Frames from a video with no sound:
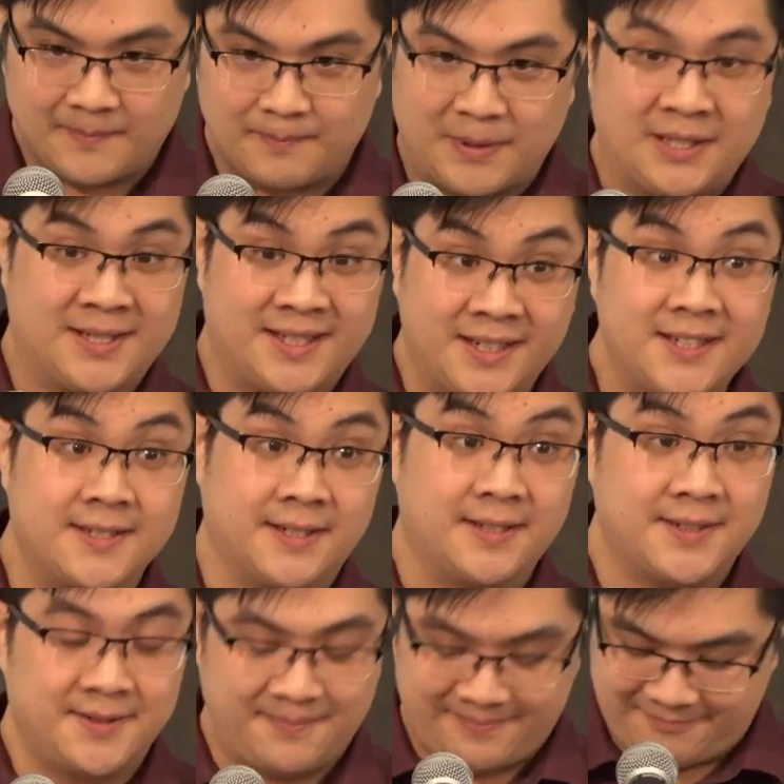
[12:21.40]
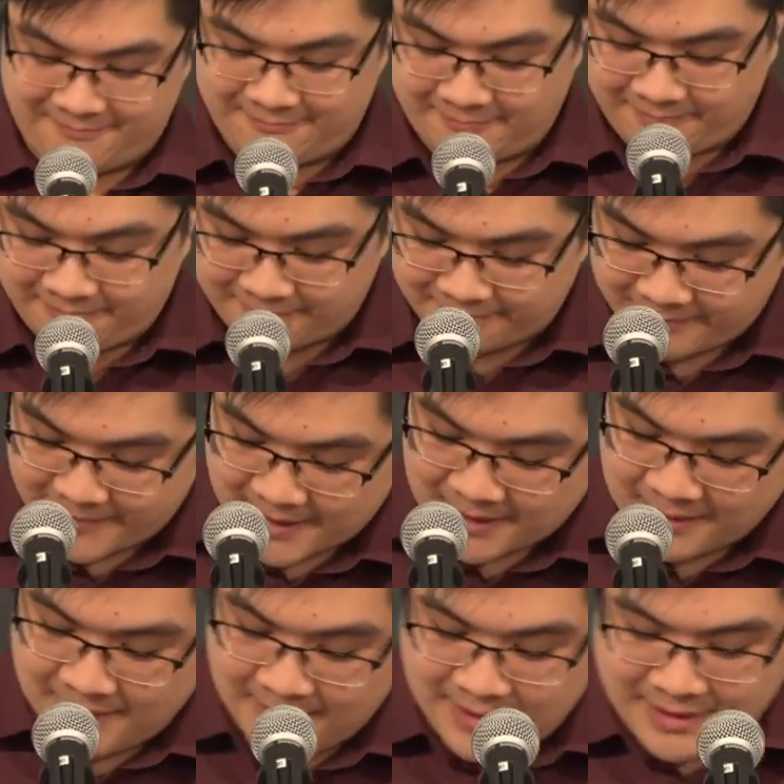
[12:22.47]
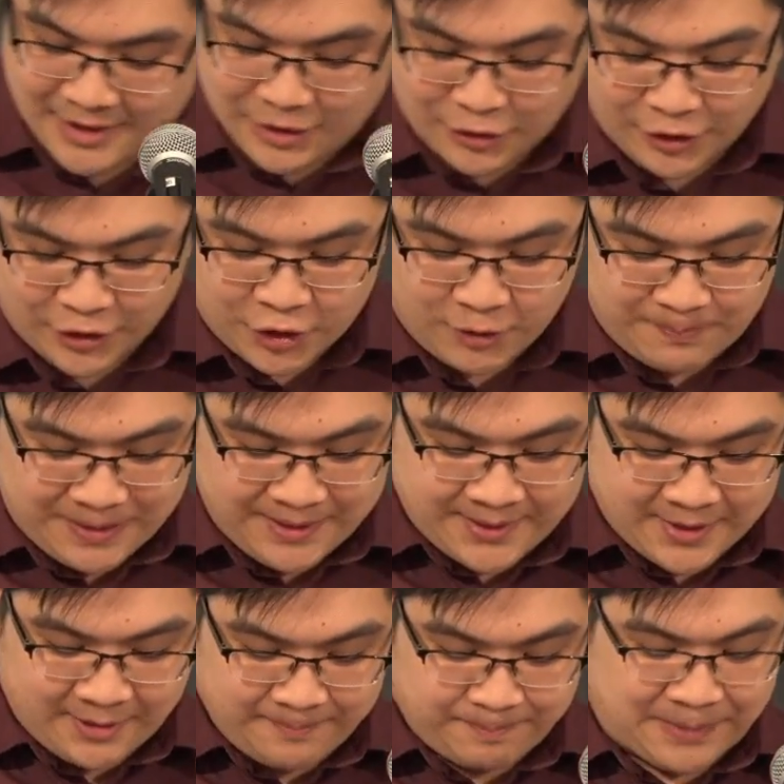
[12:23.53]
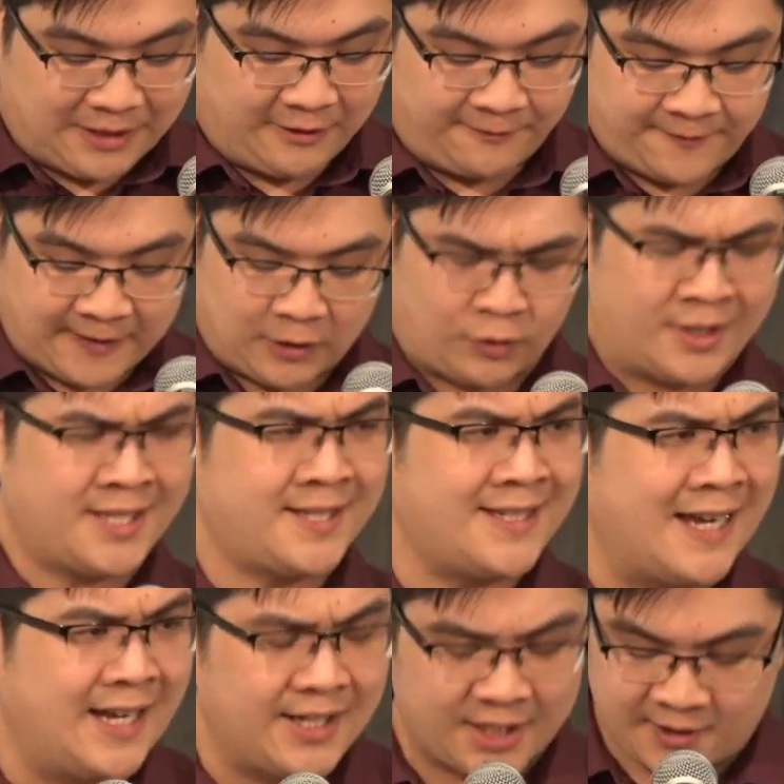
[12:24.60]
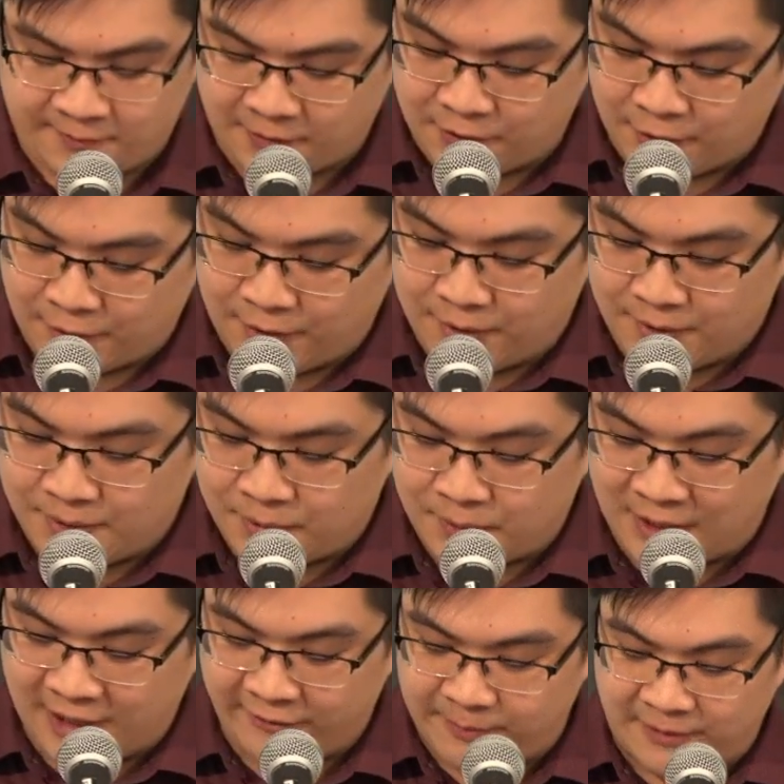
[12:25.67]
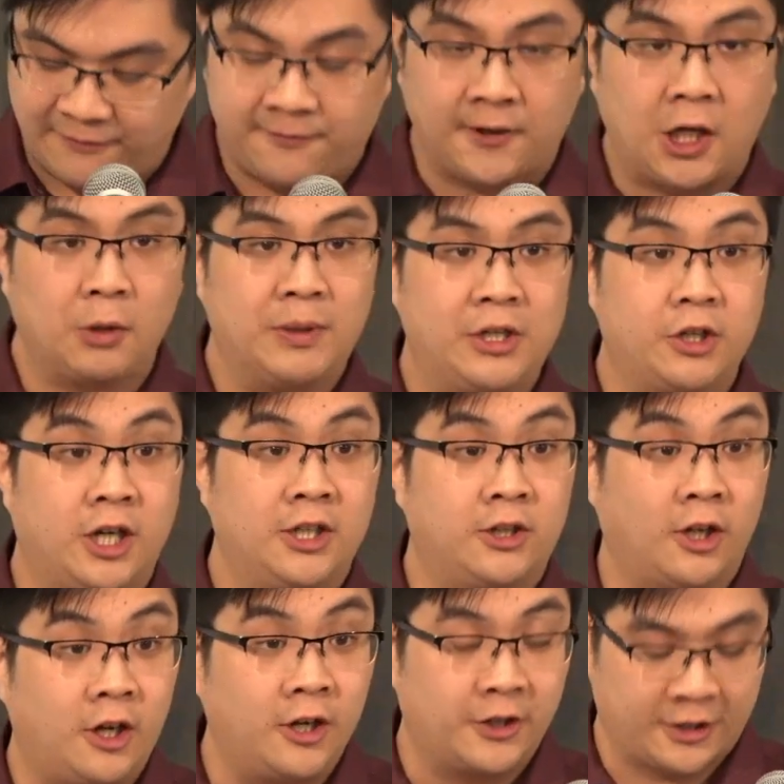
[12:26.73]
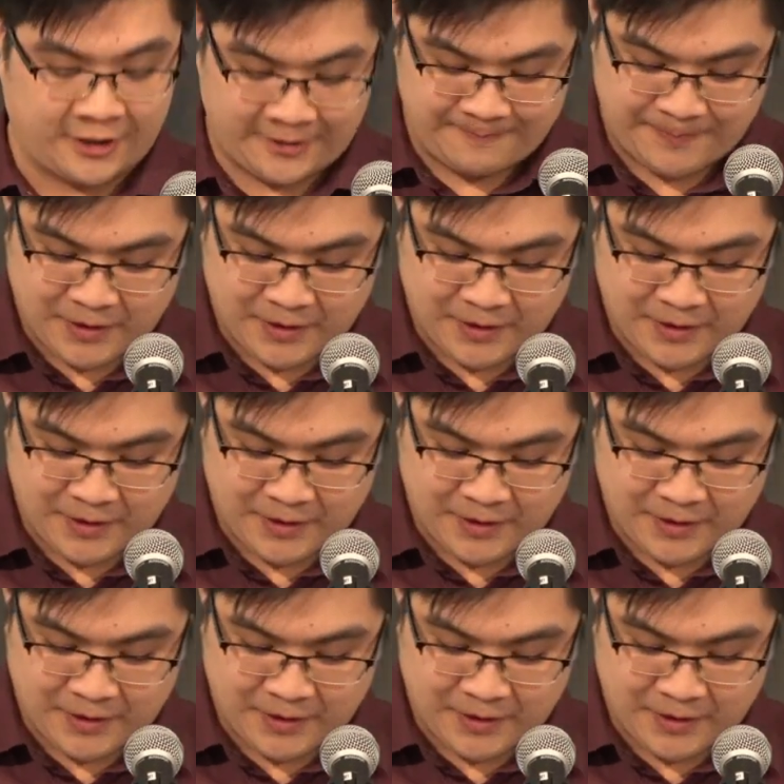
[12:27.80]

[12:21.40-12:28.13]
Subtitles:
Because it isn't. There should be some benefit or status for those who have been following God longer,